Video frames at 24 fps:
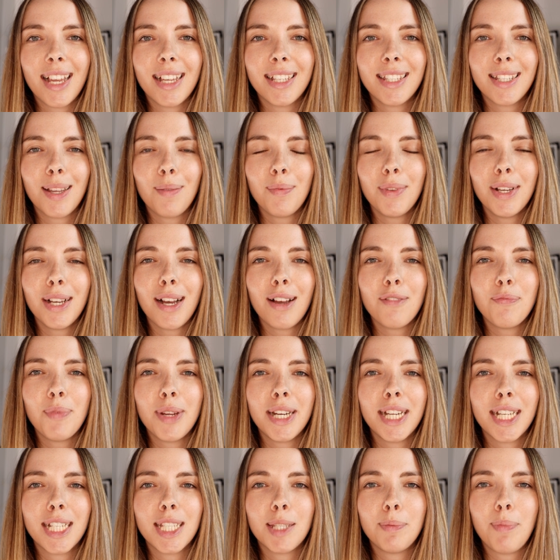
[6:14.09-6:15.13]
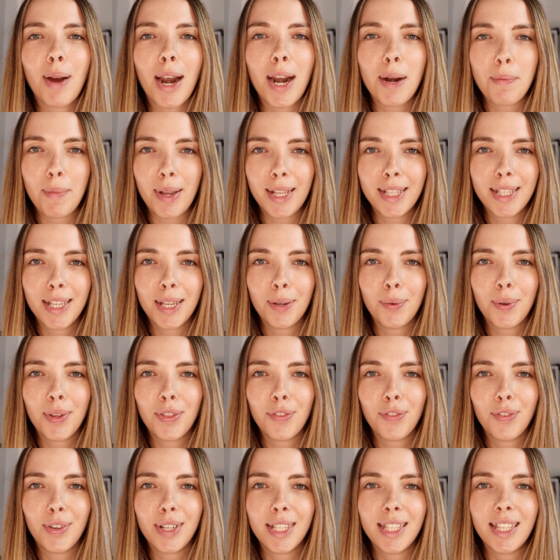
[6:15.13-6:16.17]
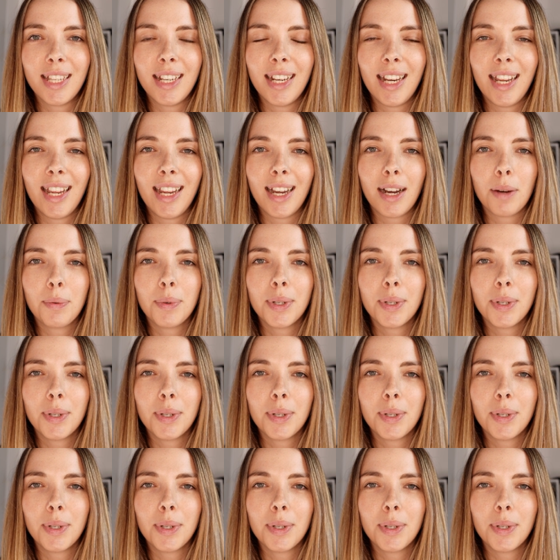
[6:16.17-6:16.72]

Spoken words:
is something I've been experimenting with recently.